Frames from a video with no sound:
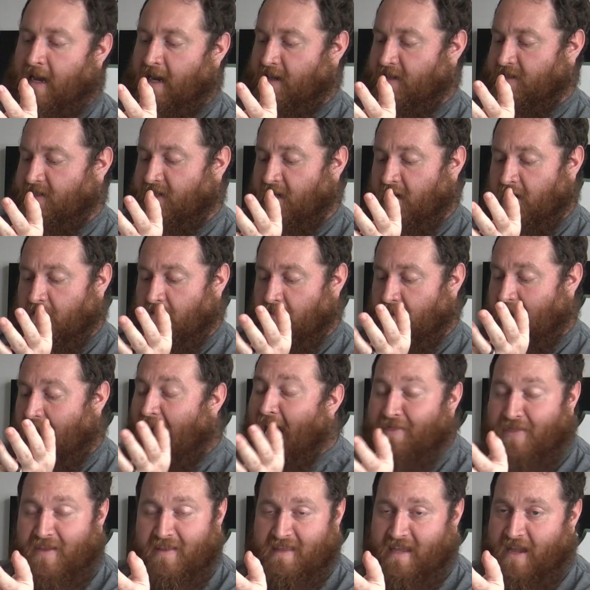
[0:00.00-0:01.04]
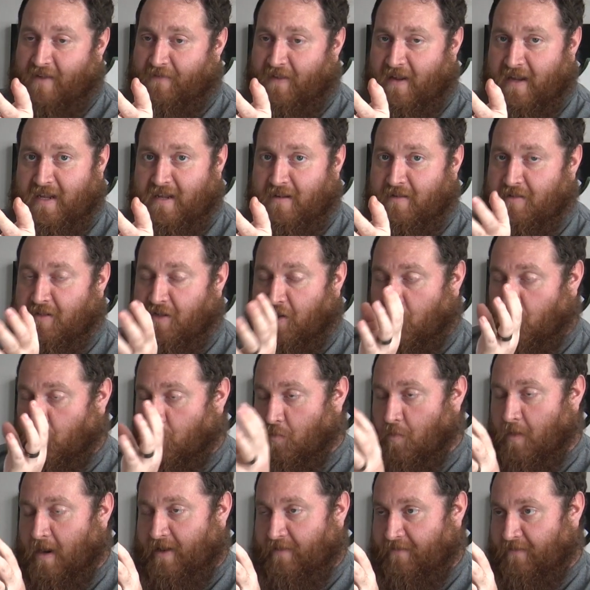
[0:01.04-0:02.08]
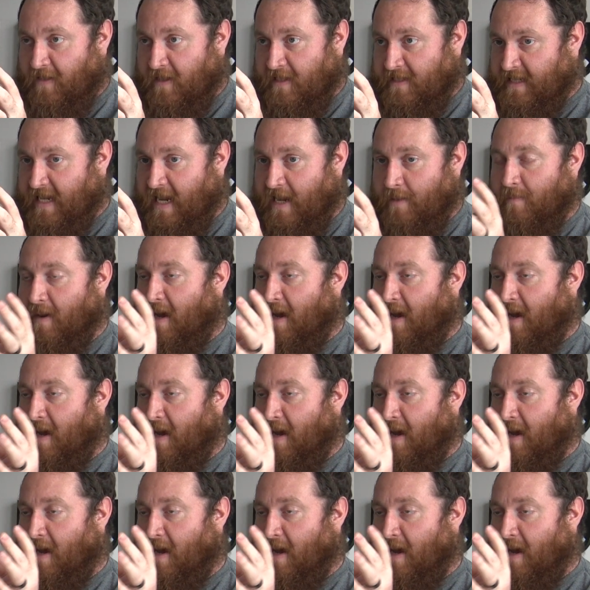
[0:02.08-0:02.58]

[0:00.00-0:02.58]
So I think the FAQs are great for this game.